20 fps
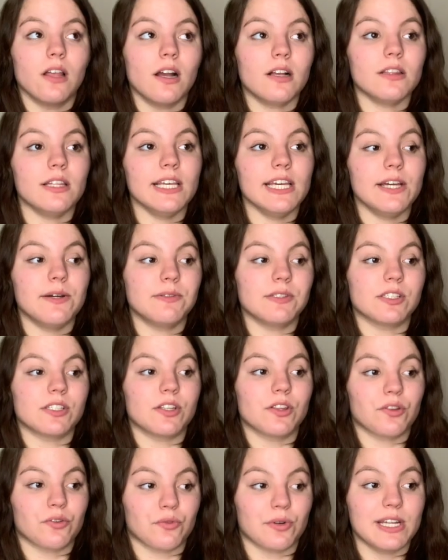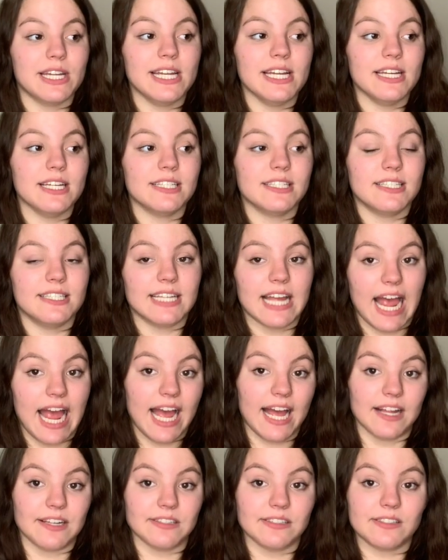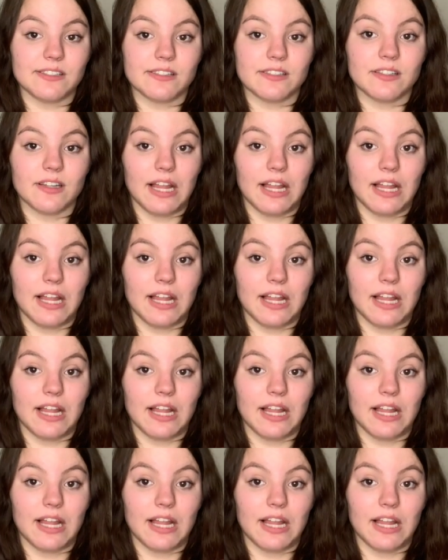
Luckily, it was three dads.